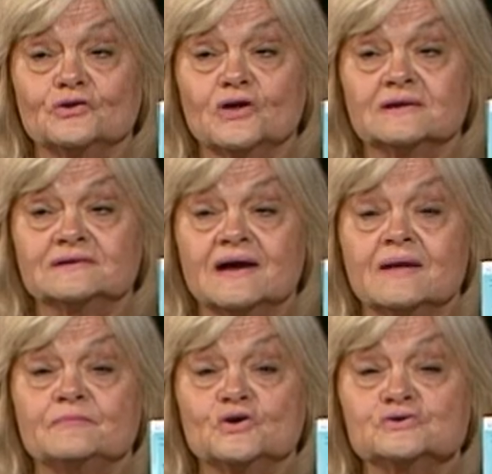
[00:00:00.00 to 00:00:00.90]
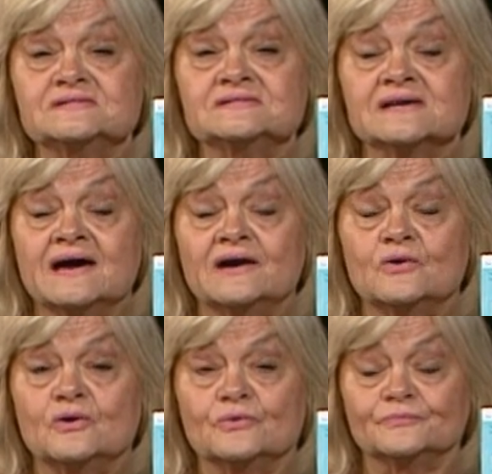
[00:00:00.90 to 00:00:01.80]
long time, Nurses on
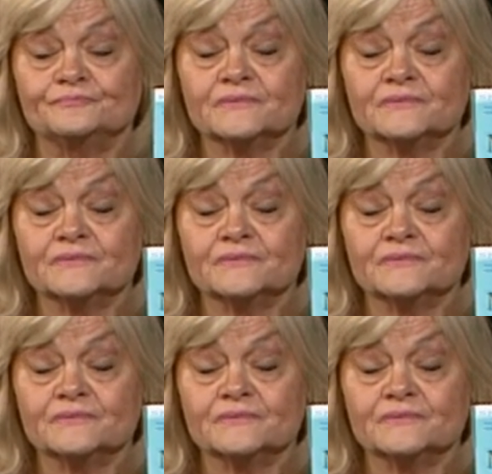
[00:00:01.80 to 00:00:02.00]
Our Own.